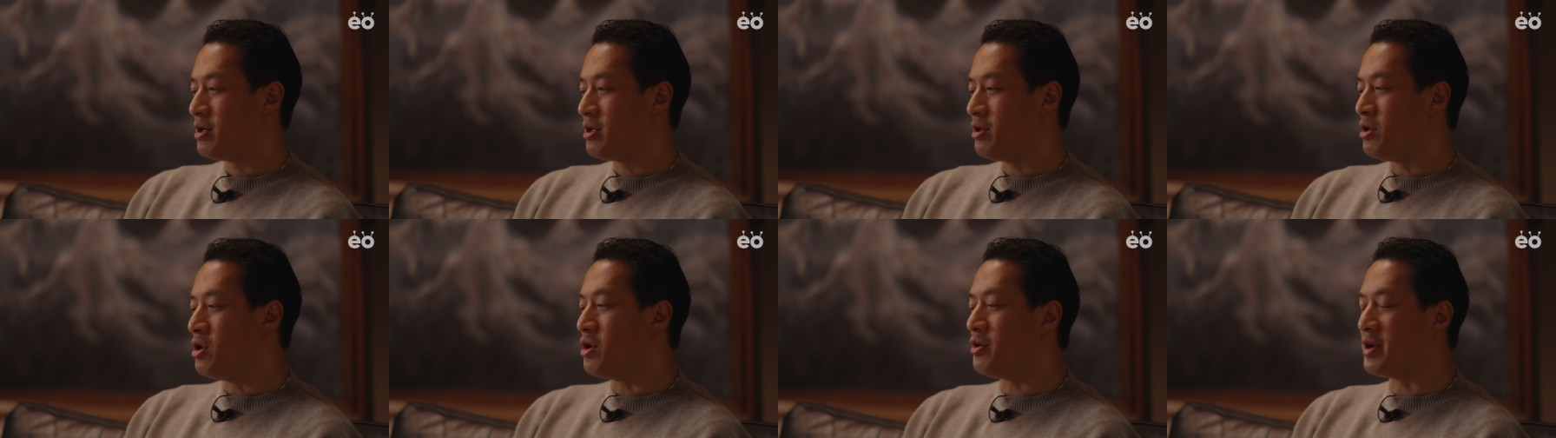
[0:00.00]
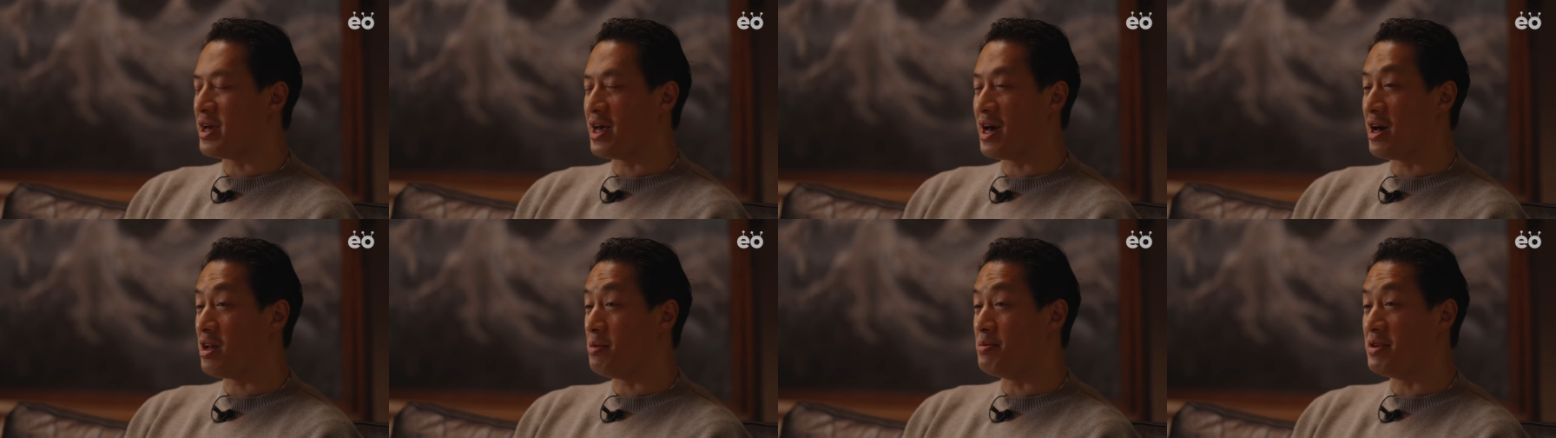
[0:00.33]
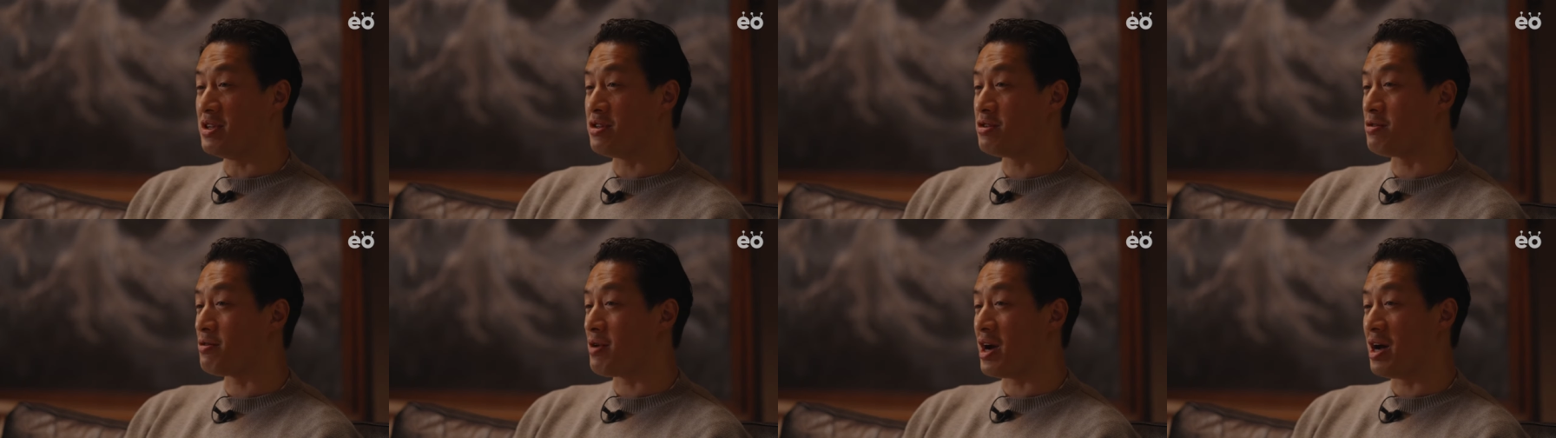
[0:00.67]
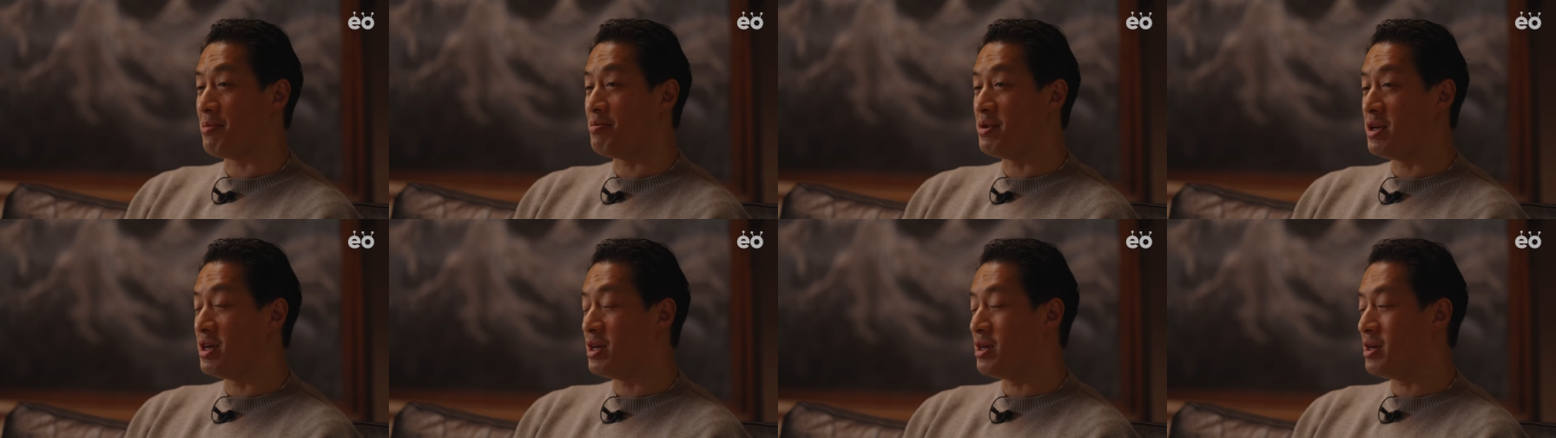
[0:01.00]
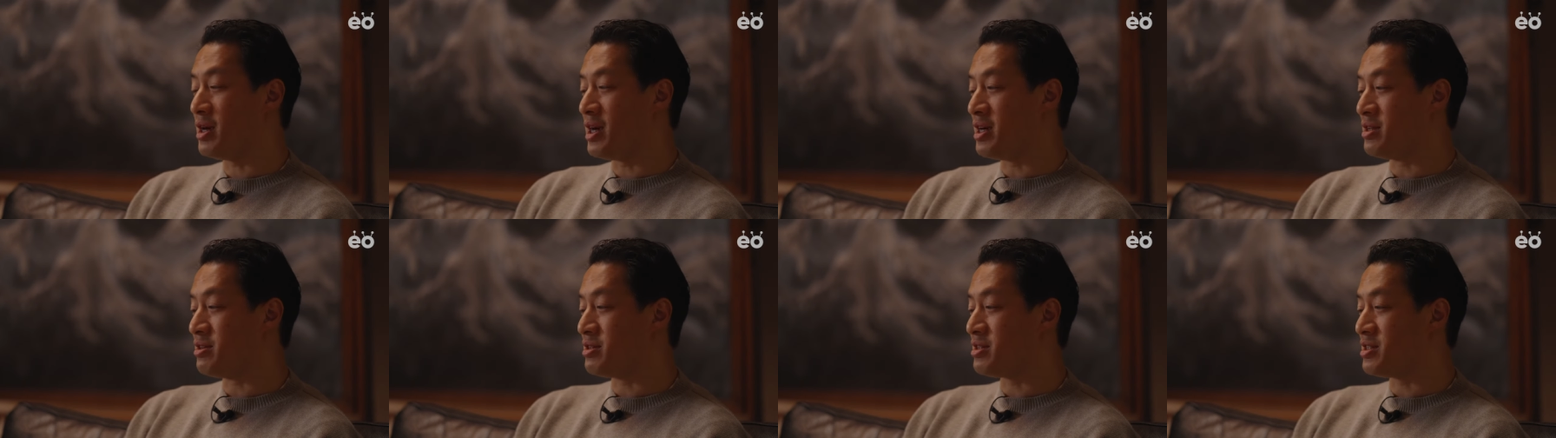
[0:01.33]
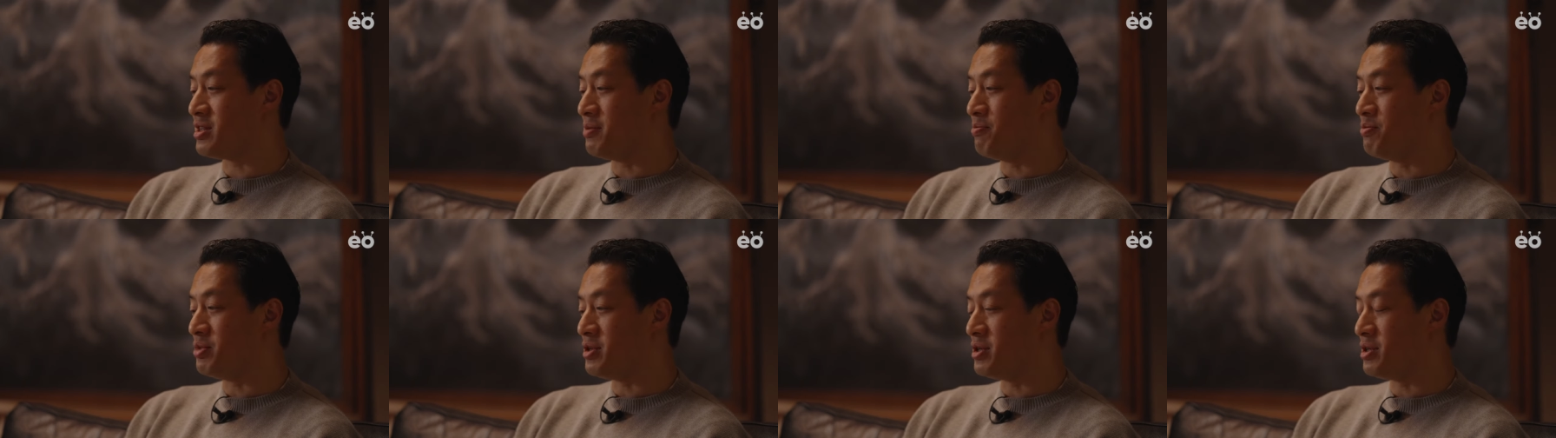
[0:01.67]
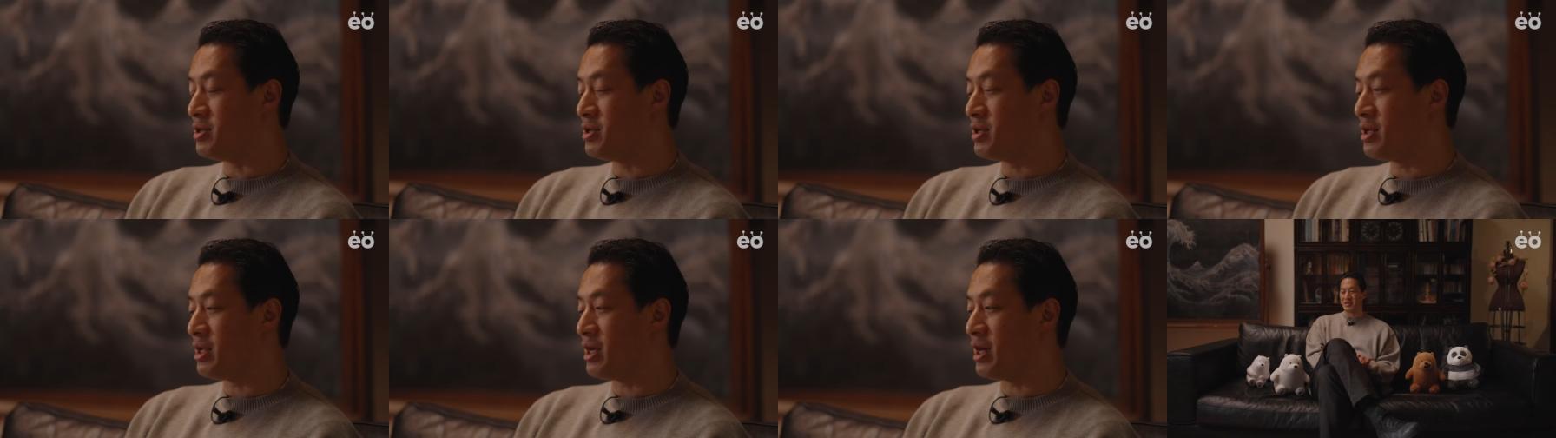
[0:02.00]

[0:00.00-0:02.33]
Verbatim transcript: knowing how to be scrappy and simple